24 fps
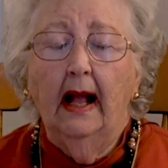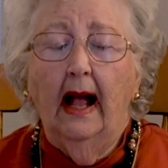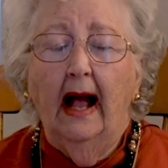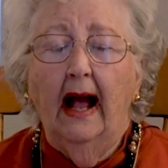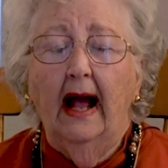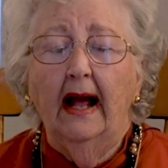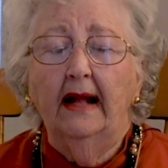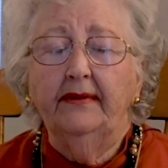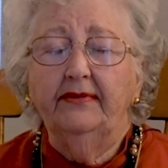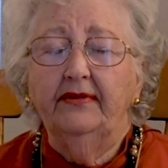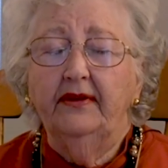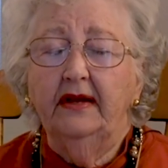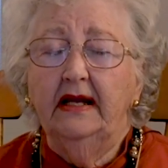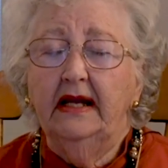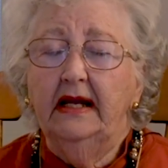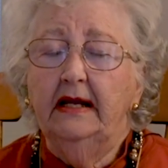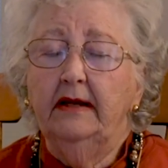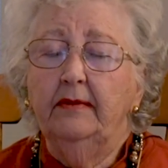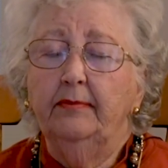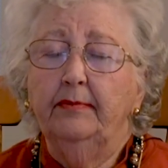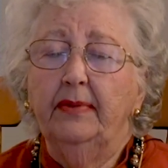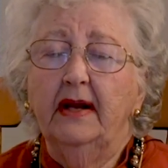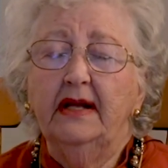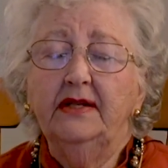at
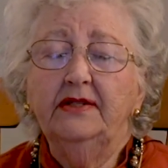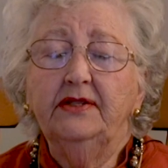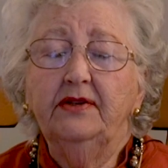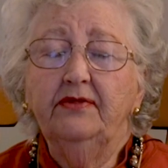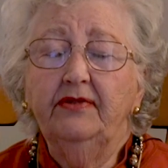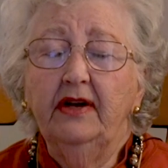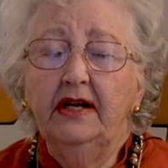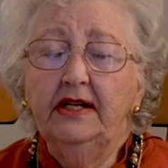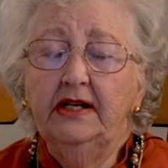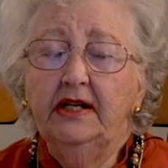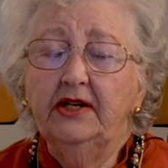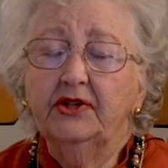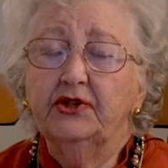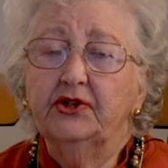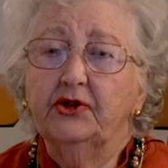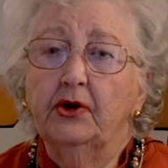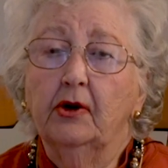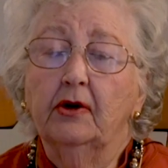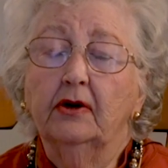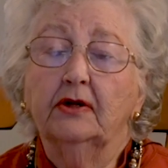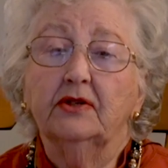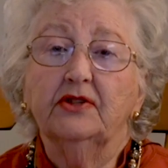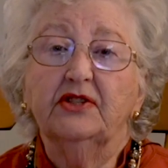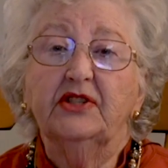the Pennsylvania
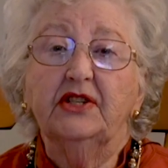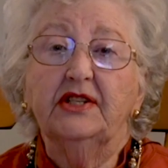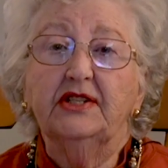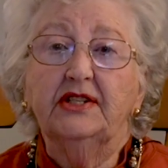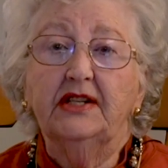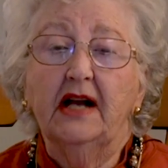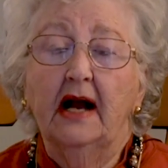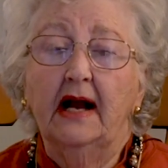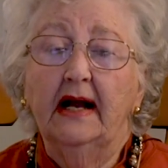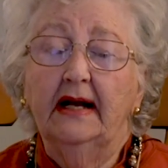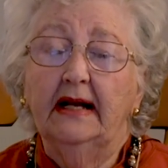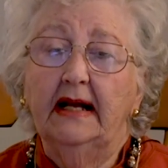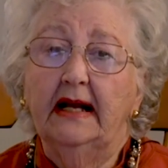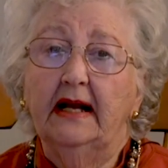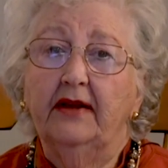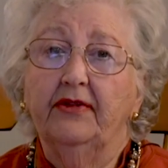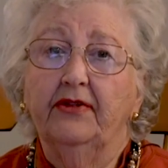Historical Society